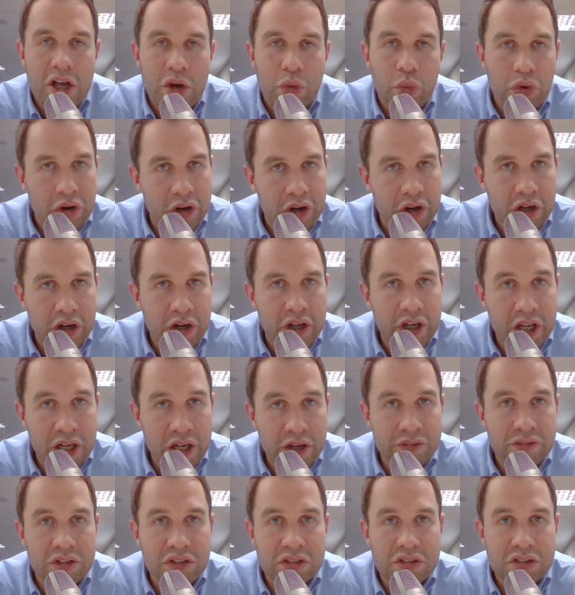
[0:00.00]
we're going to
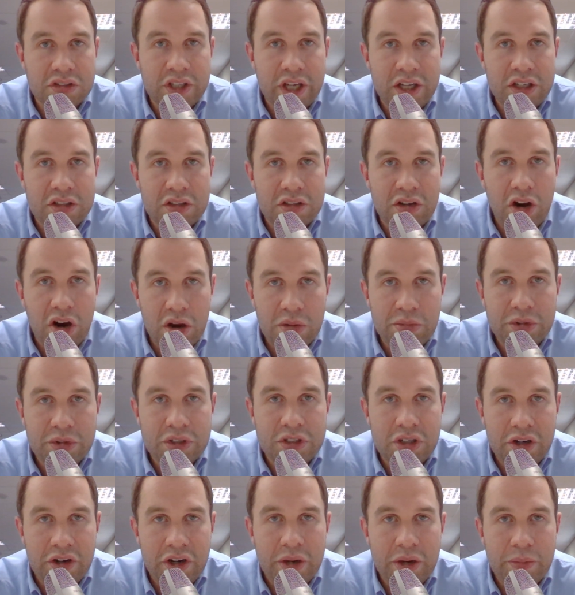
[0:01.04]
give the state
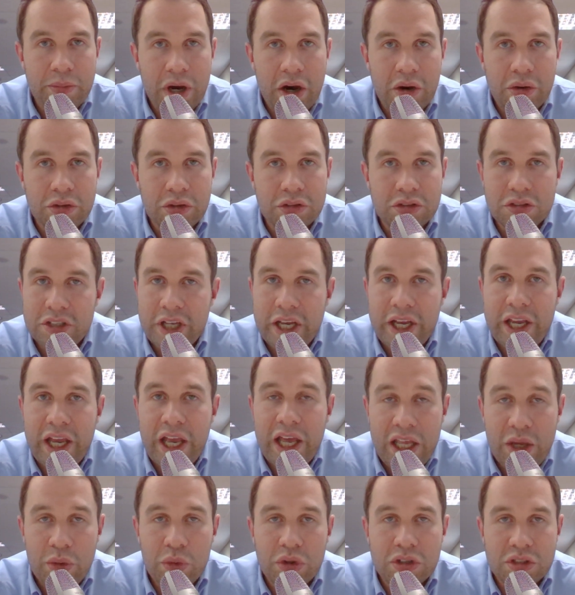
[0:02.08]
arbitrary power to take
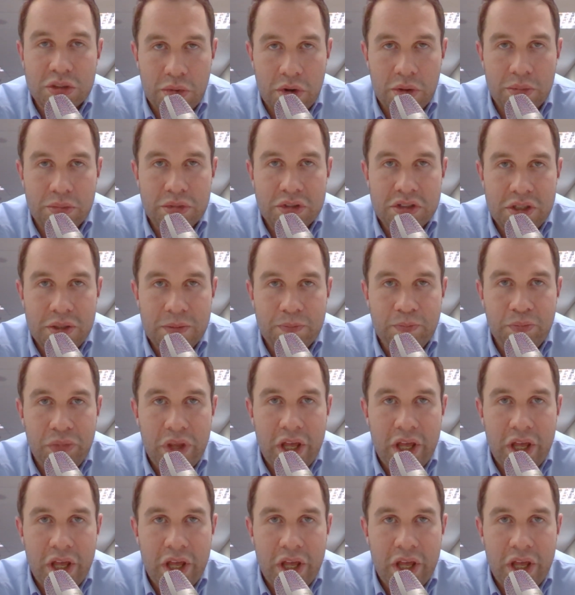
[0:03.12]
anyone's property.